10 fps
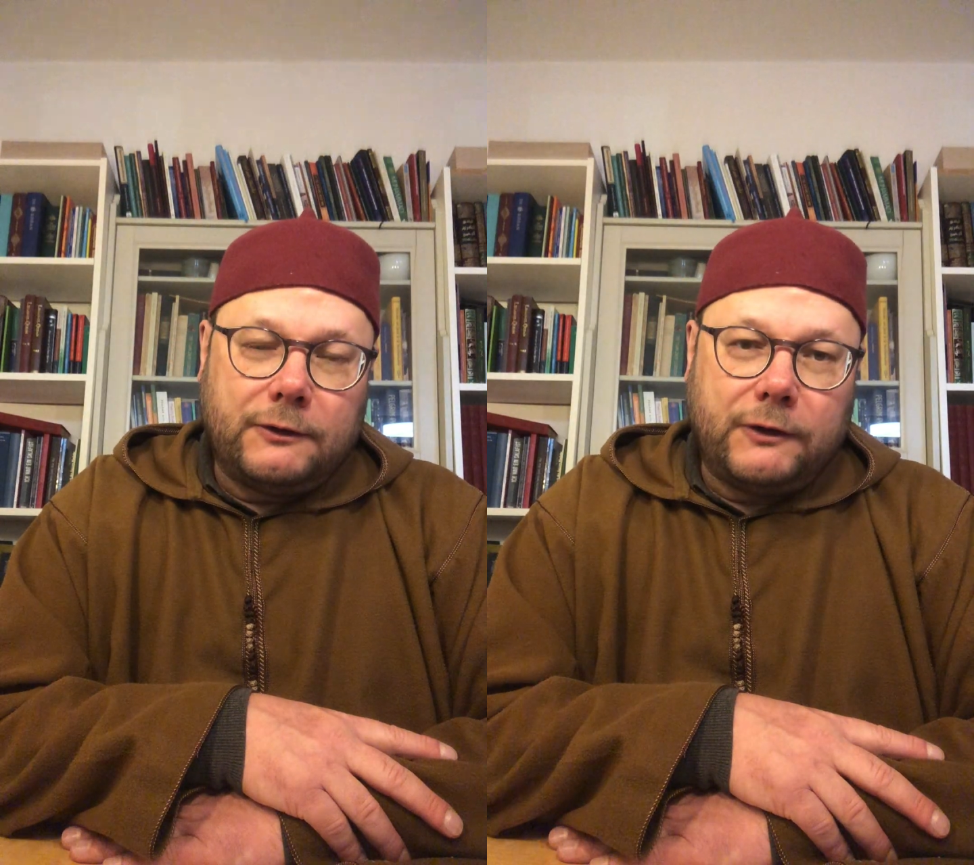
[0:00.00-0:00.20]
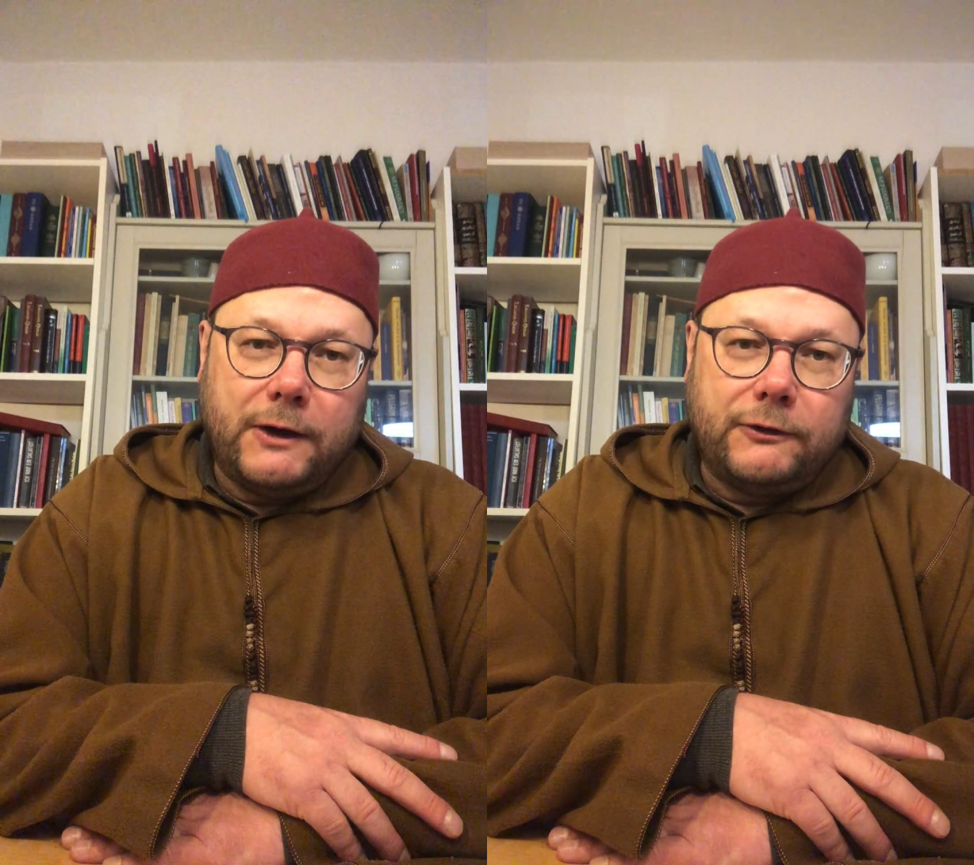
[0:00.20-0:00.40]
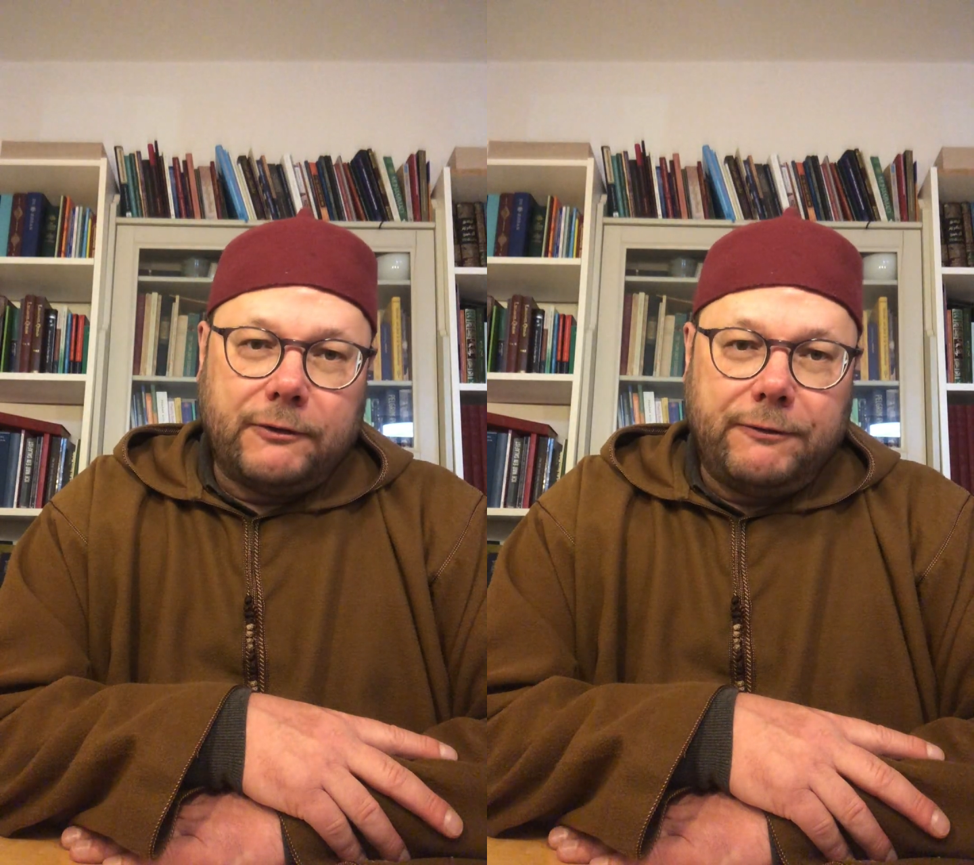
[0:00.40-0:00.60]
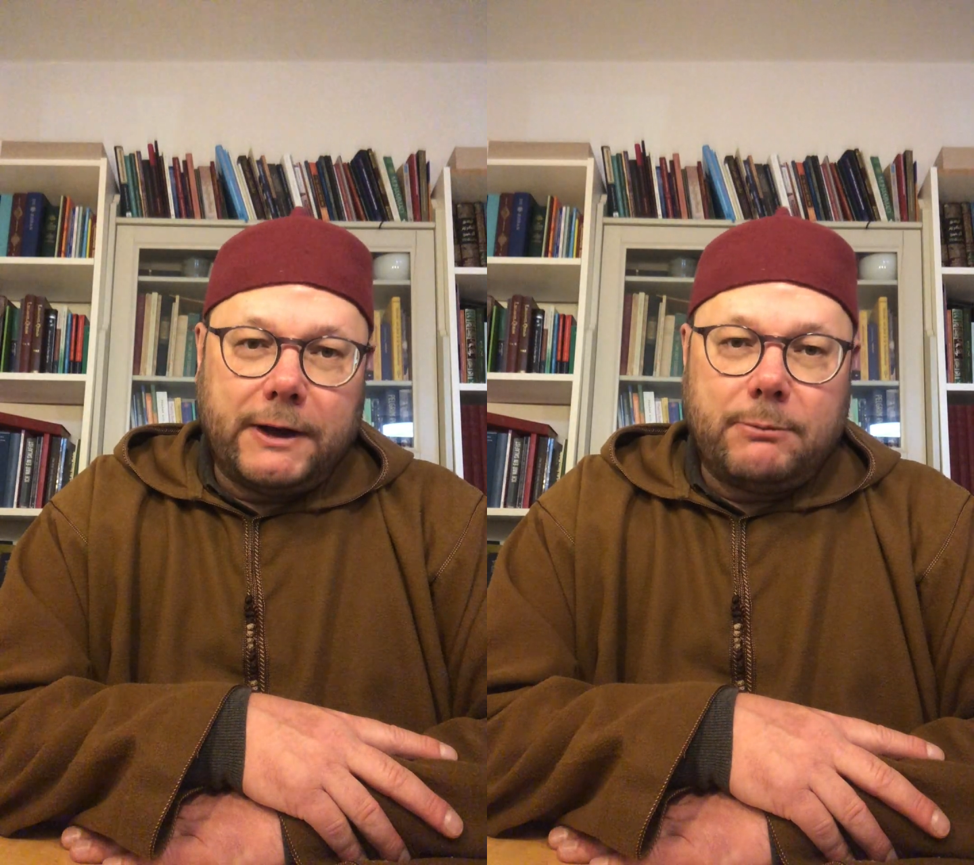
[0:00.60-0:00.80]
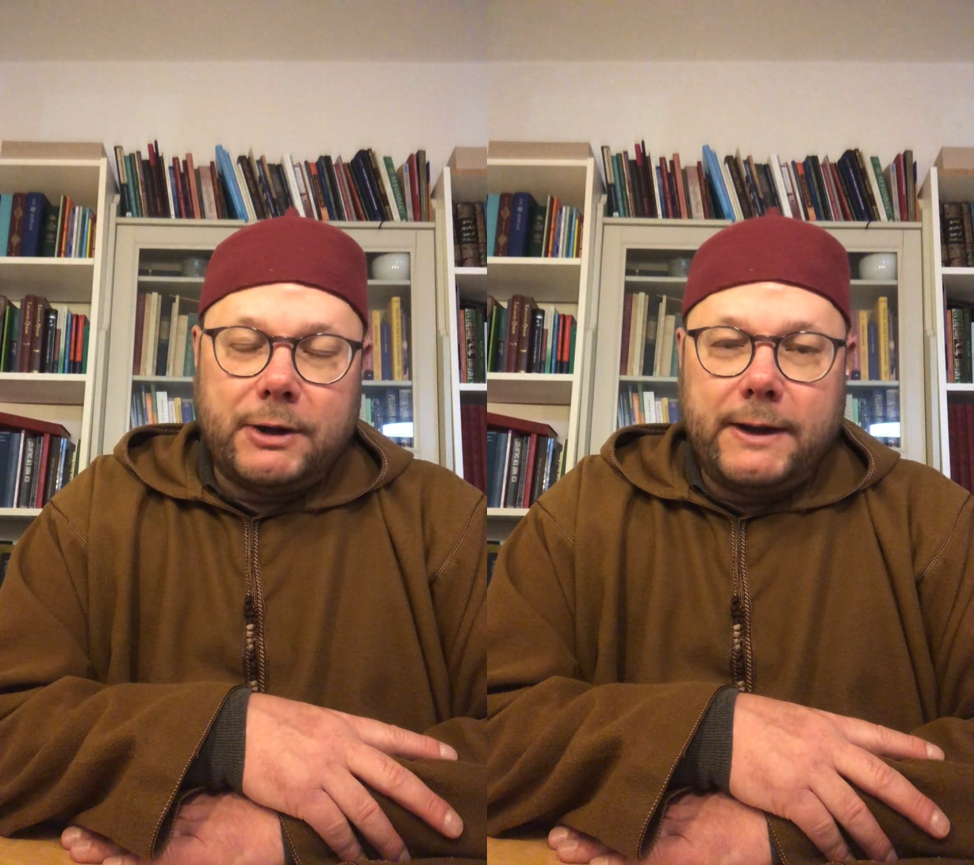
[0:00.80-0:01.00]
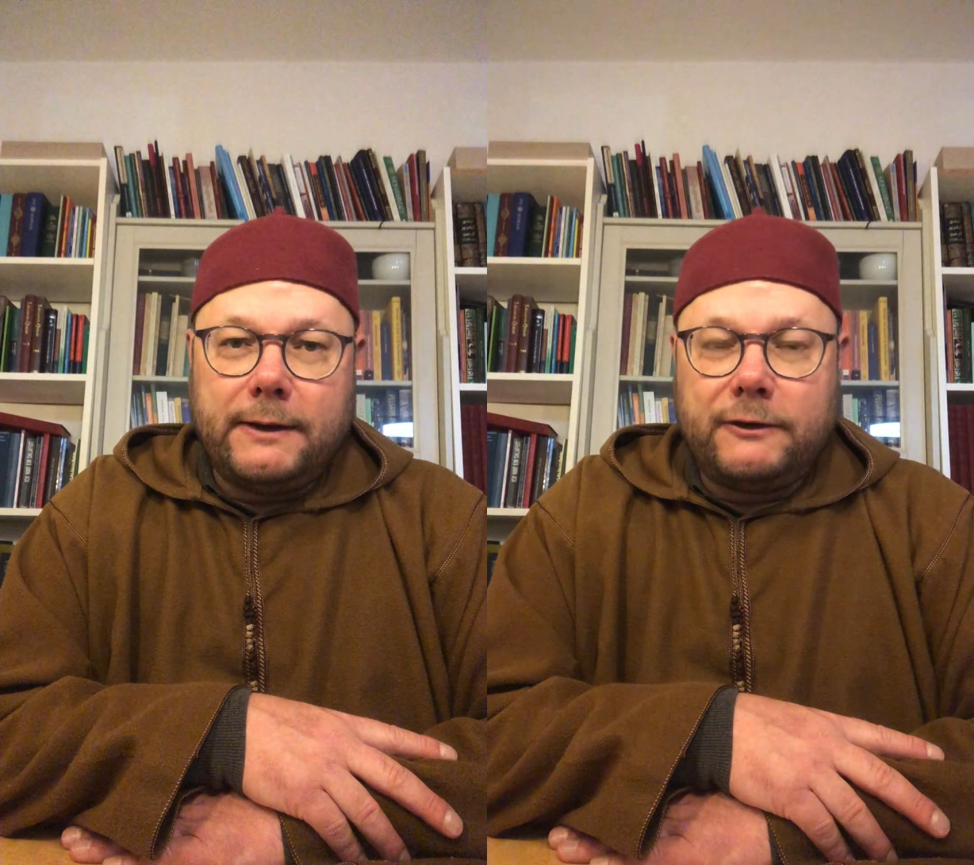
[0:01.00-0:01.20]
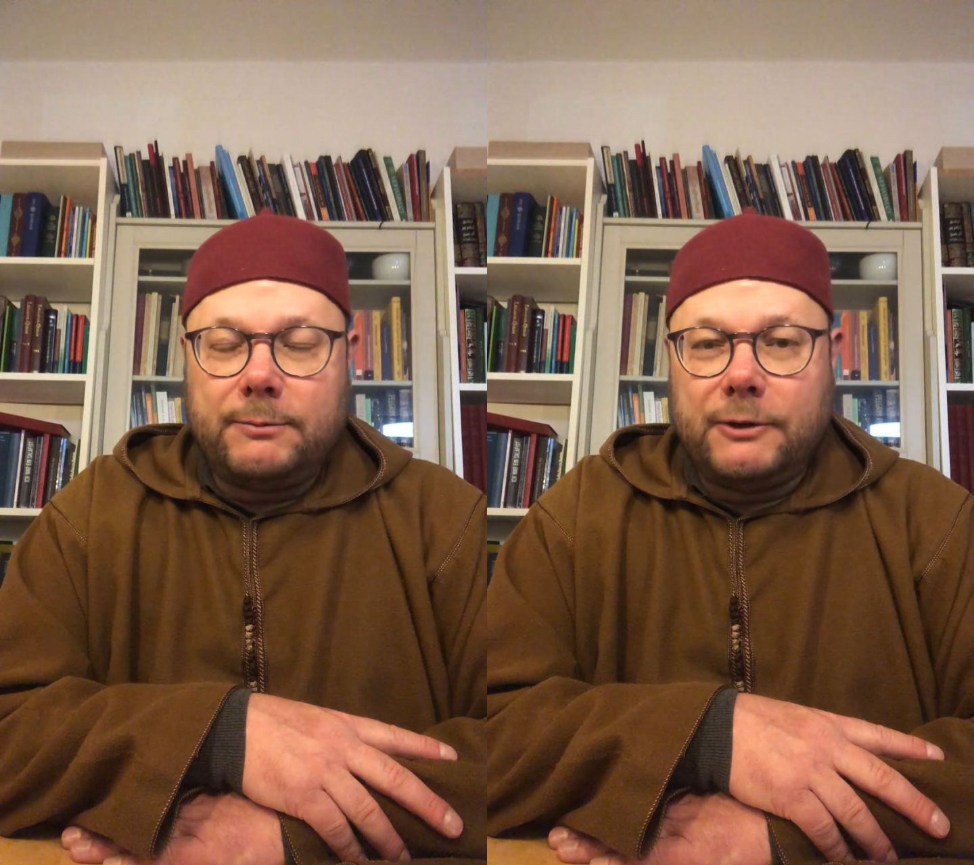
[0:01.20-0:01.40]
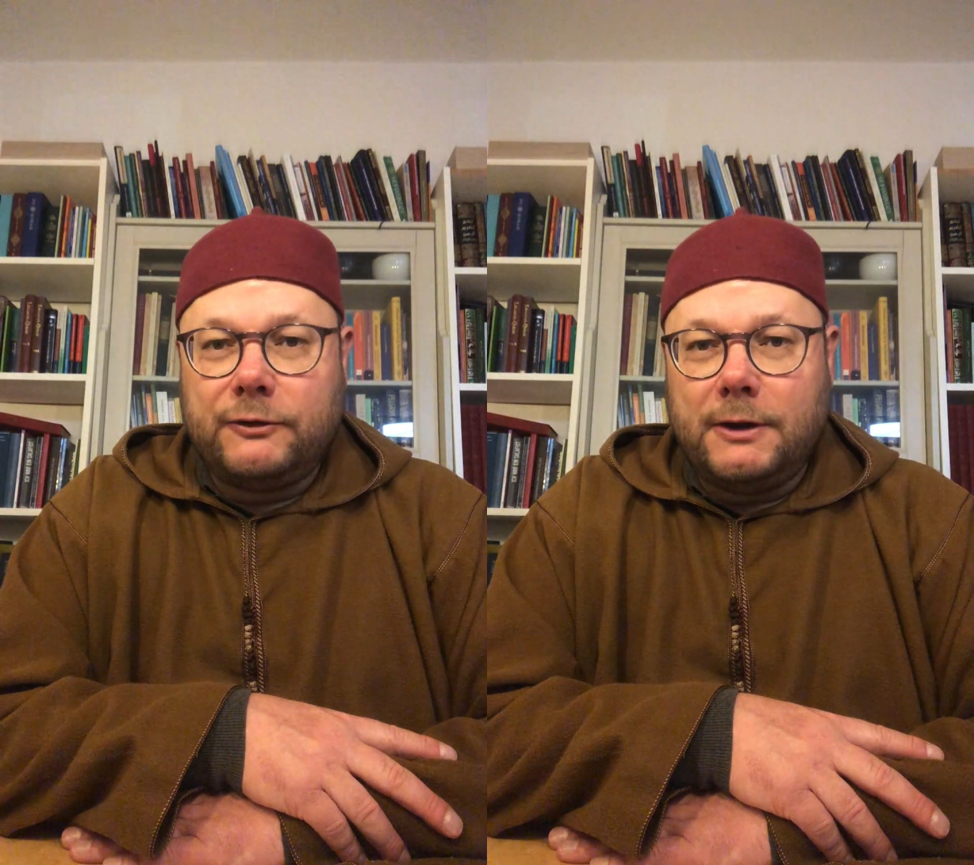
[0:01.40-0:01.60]
science of fiqh, but then
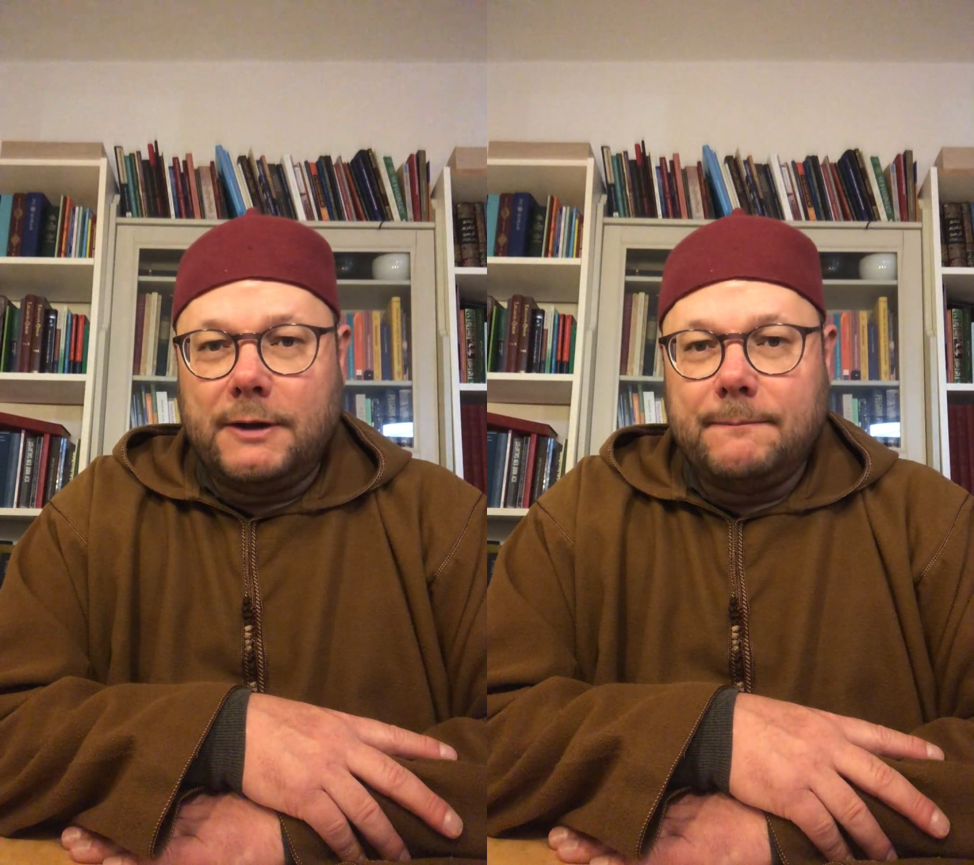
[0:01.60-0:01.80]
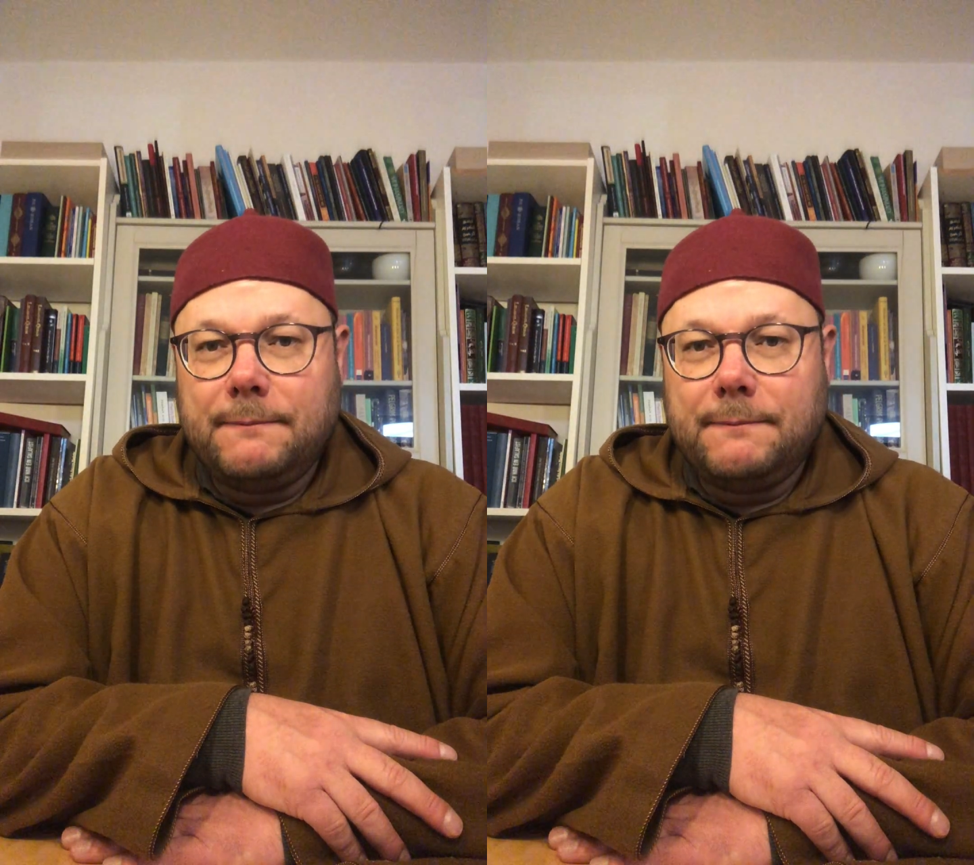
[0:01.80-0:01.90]
especially